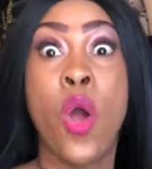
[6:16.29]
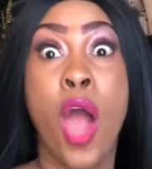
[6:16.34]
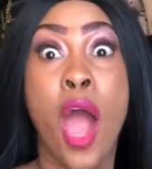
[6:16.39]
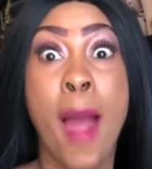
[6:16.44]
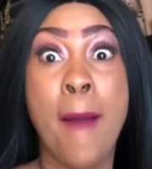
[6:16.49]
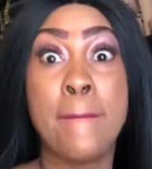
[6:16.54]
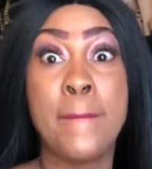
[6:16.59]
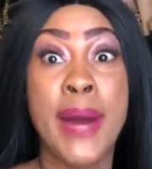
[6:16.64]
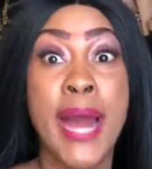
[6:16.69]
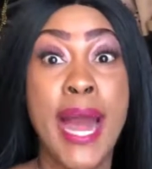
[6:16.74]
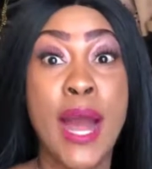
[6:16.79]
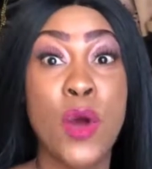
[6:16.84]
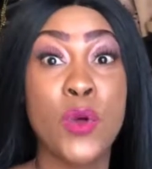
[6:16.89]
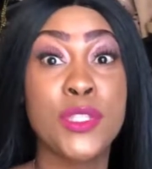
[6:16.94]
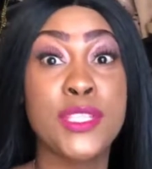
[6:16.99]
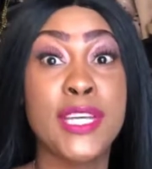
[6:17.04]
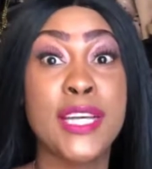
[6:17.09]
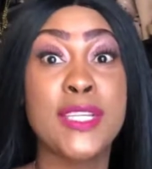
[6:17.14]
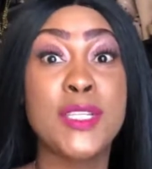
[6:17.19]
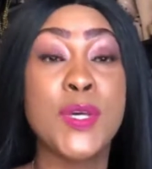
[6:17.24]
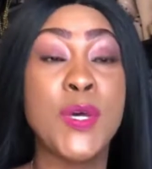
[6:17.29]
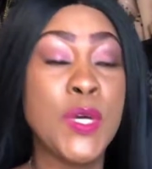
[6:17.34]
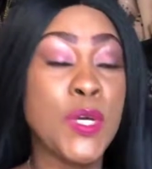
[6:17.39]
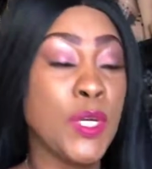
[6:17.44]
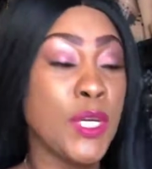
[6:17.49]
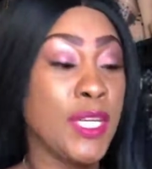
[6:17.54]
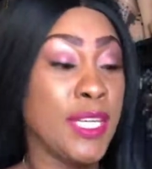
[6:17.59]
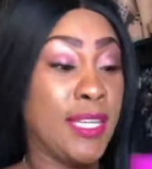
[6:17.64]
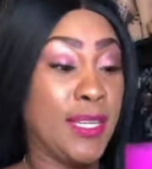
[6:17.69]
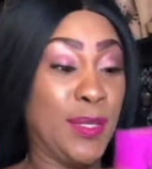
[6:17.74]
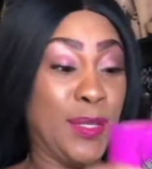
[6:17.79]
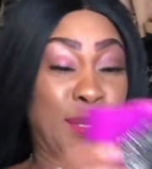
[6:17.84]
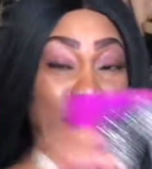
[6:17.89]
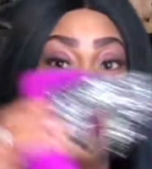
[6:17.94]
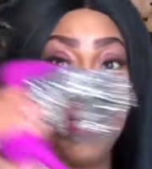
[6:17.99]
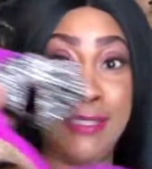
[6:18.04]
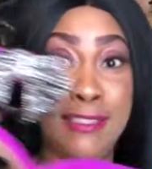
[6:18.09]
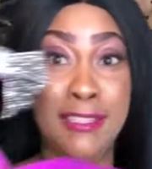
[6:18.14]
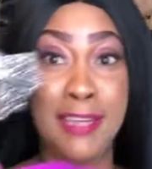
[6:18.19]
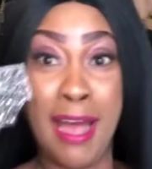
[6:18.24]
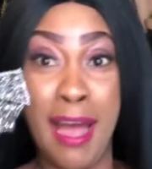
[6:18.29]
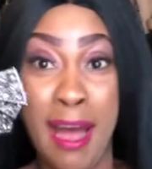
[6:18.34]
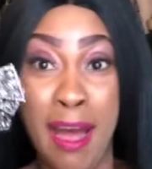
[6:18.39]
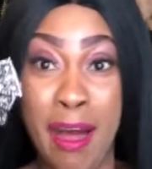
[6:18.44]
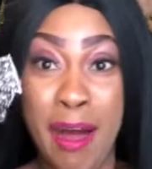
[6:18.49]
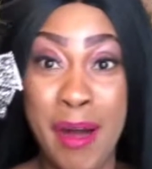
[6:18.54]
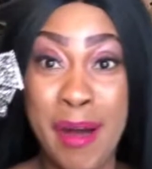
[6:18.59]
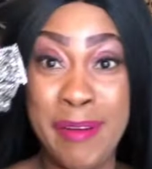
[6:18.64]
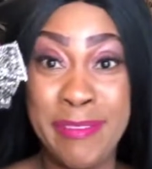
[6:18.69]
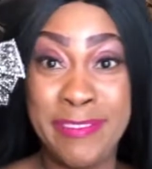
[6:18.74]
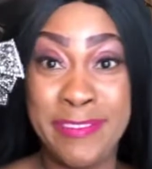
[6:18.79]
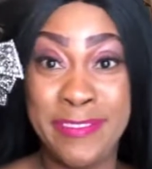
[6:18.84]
about stuff.